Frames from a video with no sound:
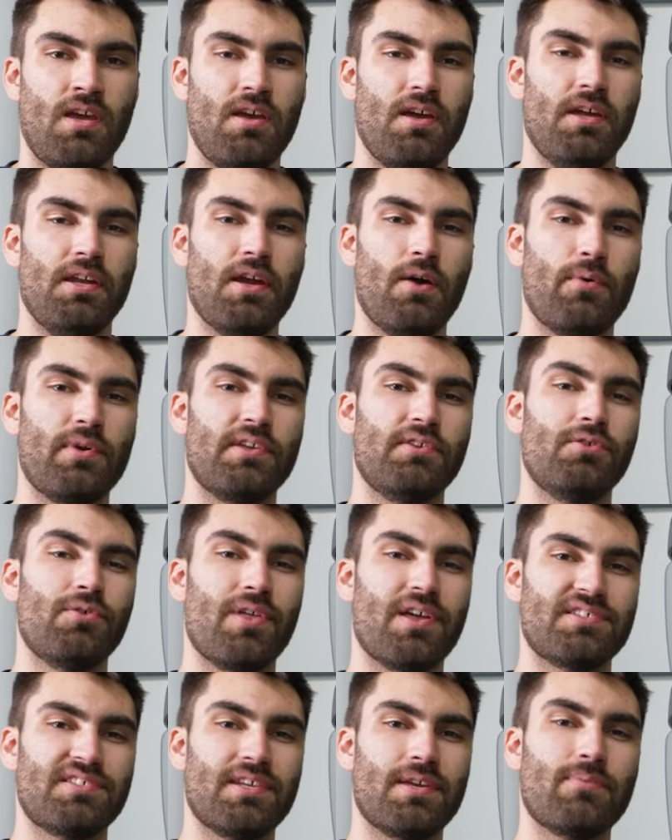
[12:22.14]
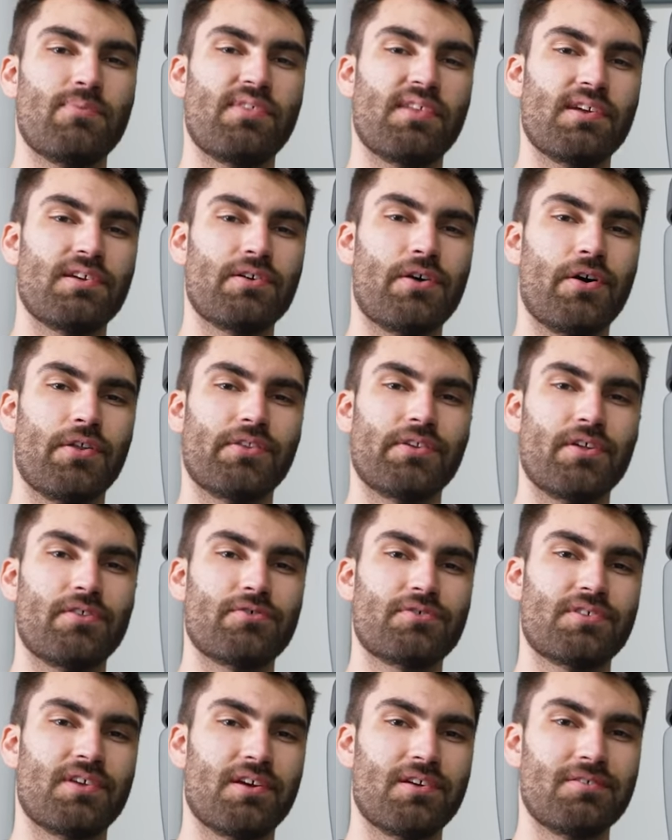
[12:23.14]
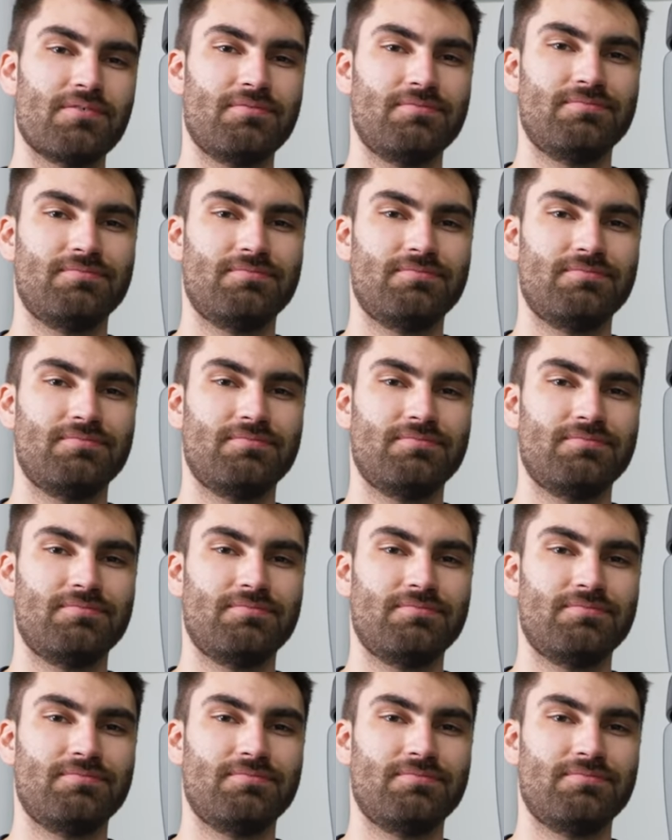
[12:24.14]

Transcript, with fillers: And now we can do that same thing on the other side.